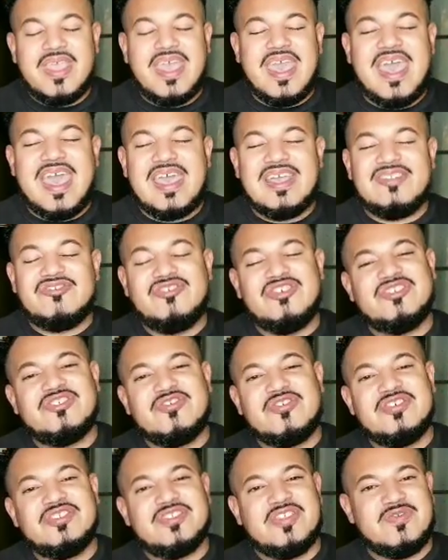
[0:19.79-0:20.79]
at Just
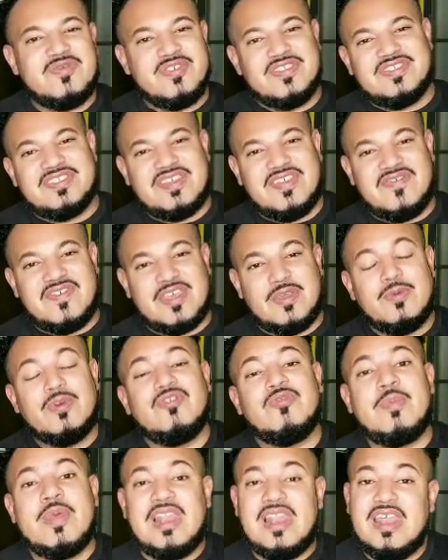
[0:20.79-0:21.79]
Christopher TV,
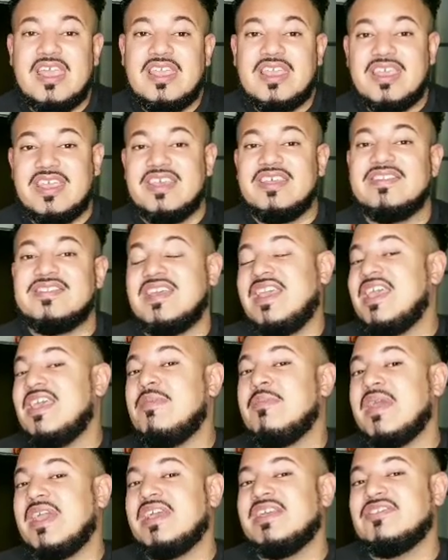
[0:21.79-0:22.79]
which my link is
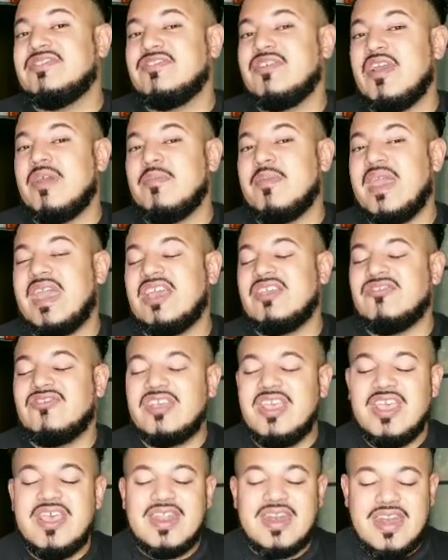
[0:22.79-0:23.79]
in my Instagram page.
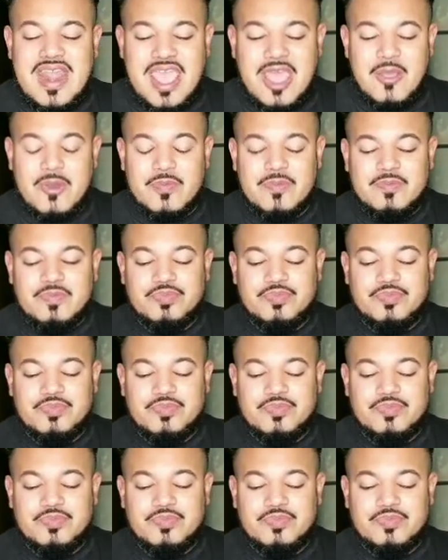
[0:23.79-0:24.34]
Now,